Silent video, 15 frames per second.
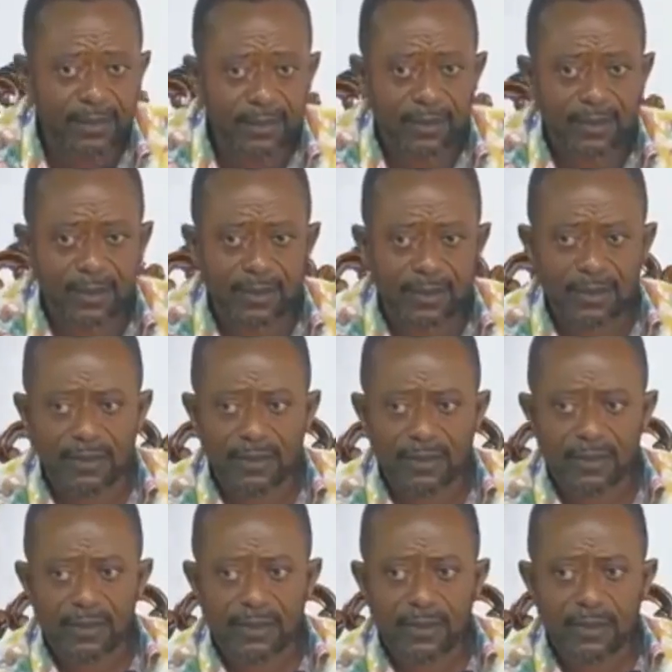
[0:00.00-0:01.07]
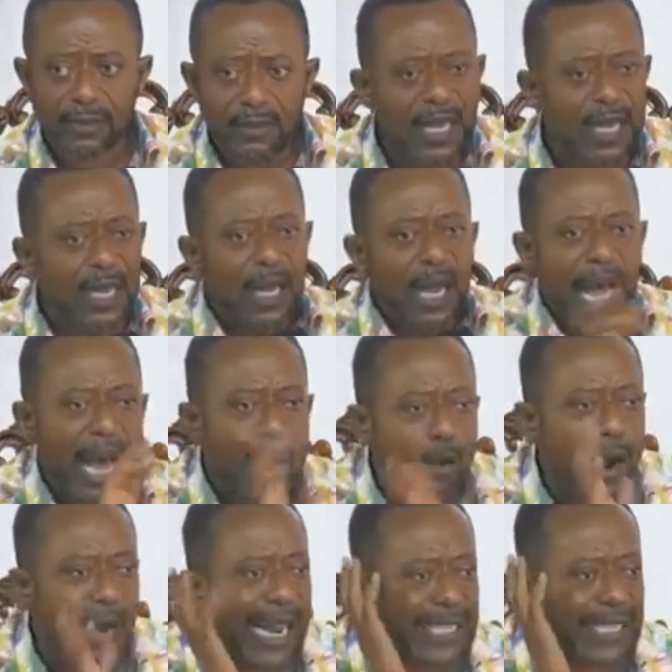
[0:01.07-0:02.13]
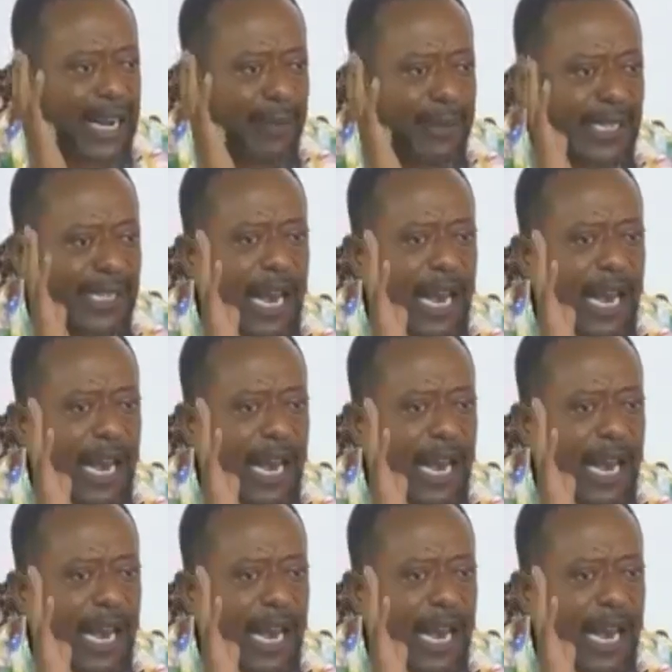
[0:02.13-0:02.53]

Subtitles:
I was faring. He spoke to me